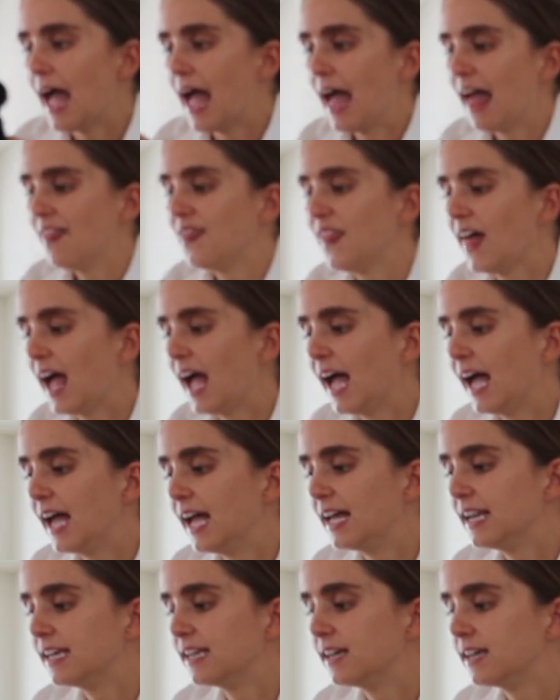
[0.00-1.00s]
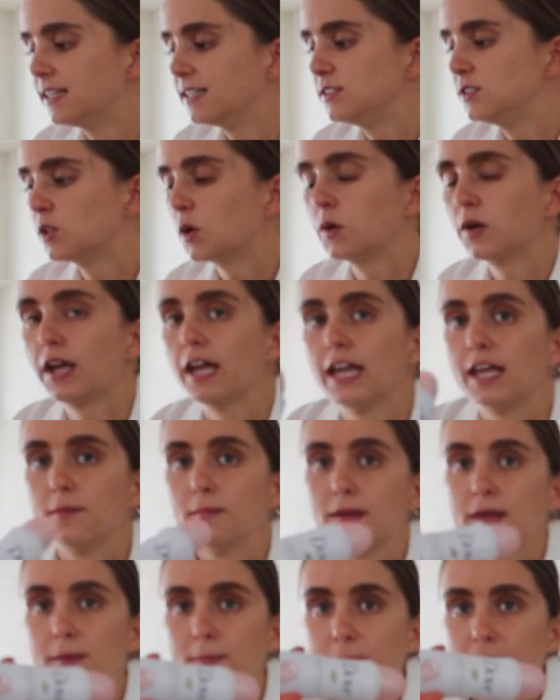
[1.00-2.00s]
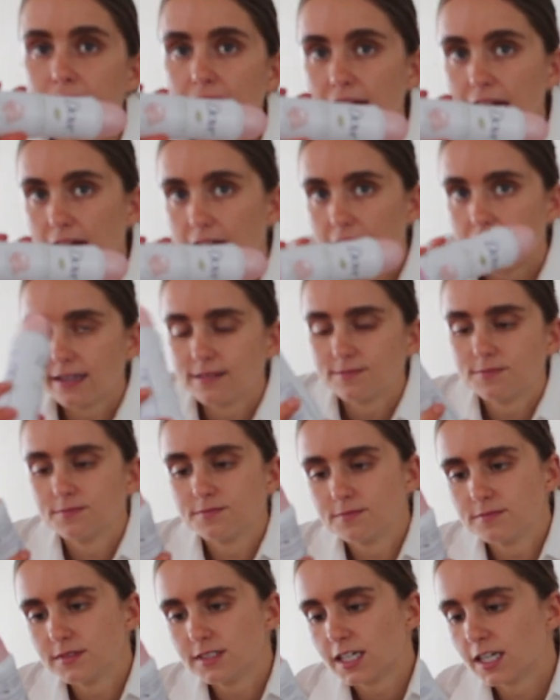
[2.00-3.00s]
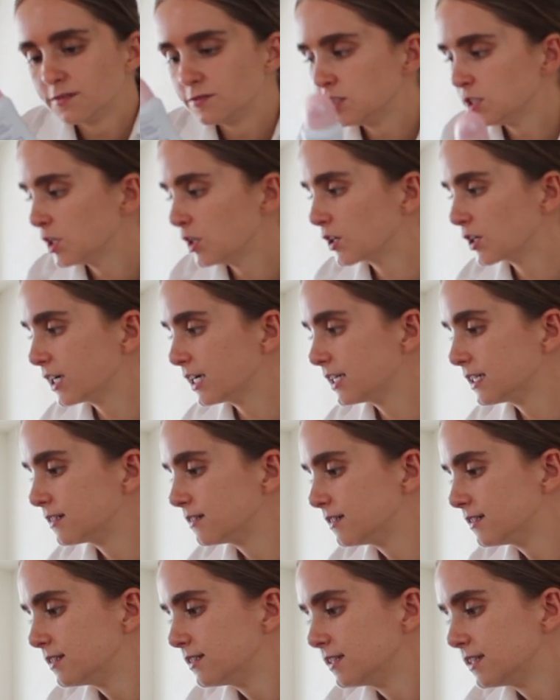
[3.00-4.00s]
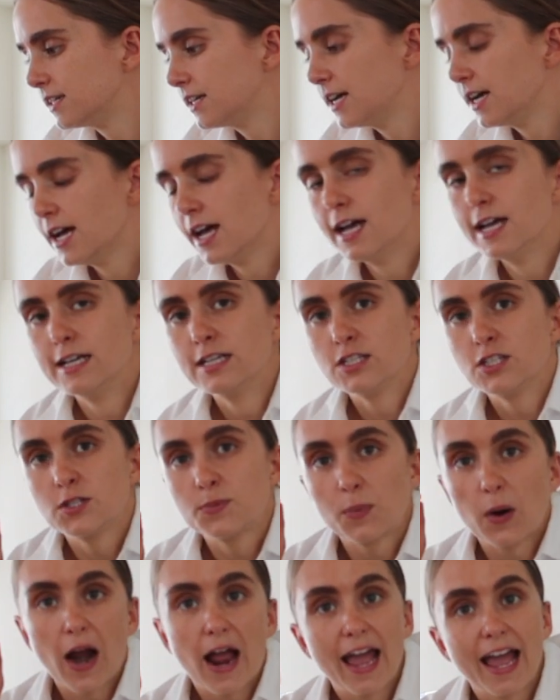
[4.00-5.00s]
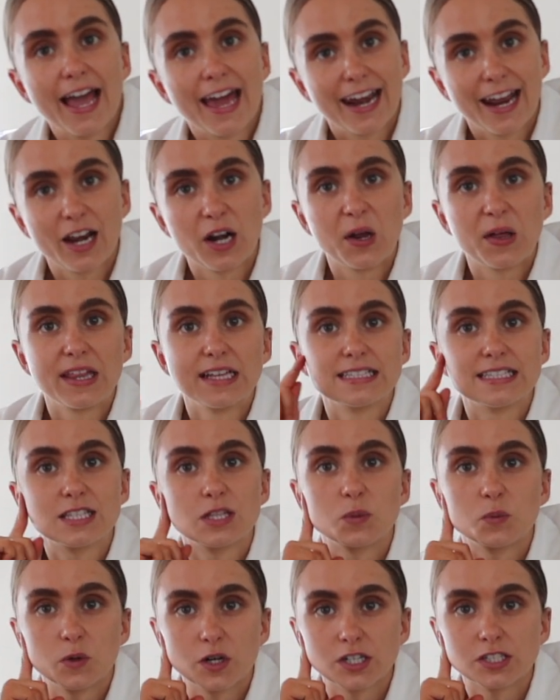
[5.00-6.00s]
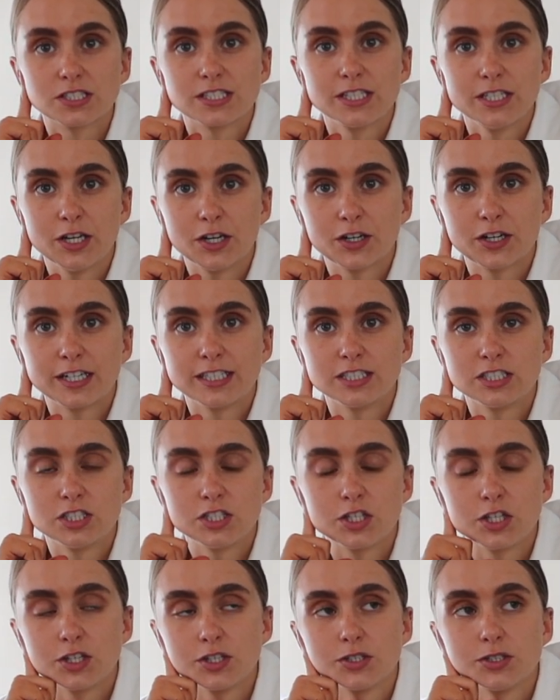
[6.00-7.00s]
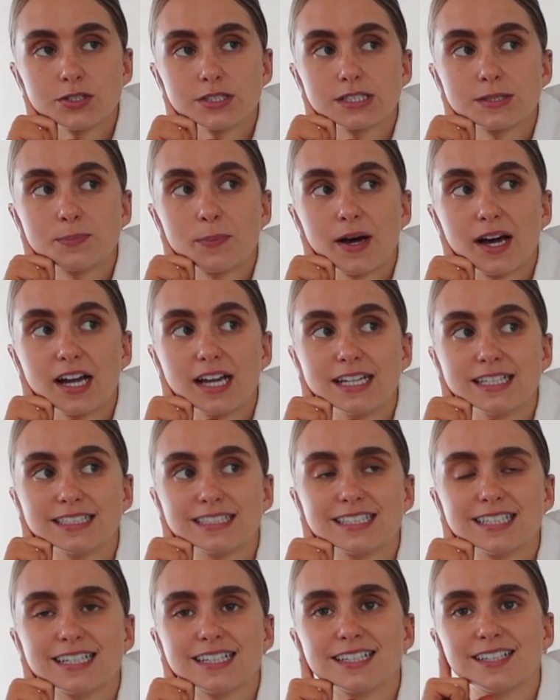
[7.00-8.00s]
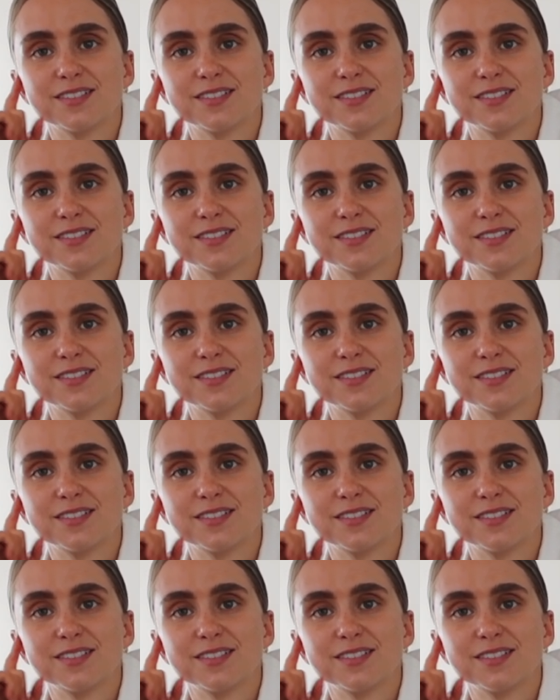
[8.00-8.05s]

And then, don't hate me, but I got Dove deodorant spray and I know that's the worst deodorant to use, but